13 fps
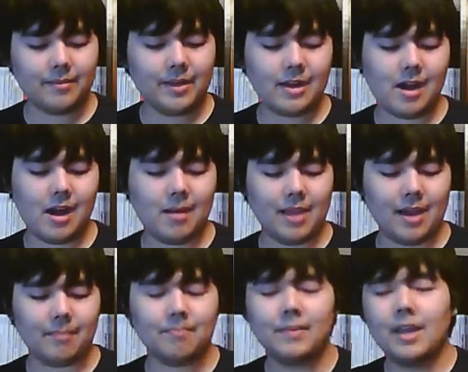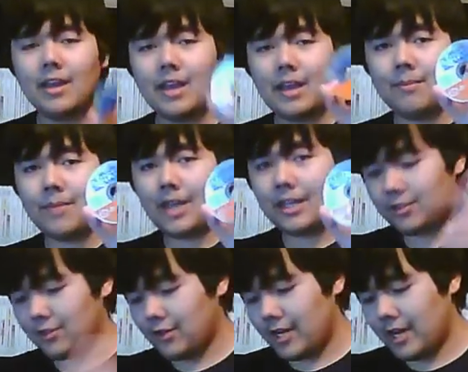But yeah,
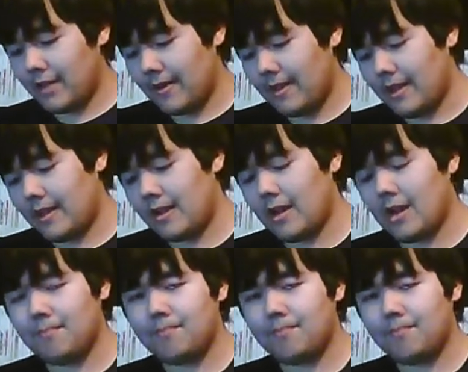NBA Street and